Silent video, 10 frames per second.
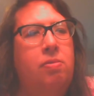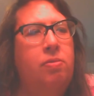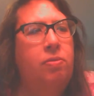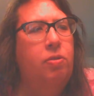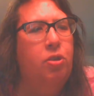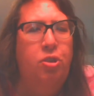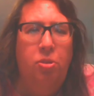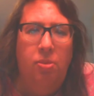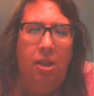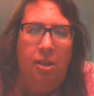for
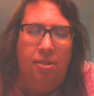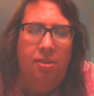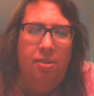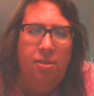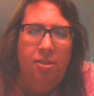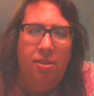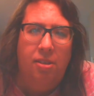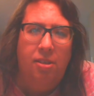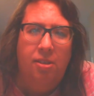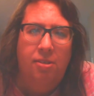Sunette, you
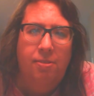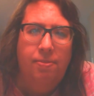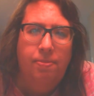know?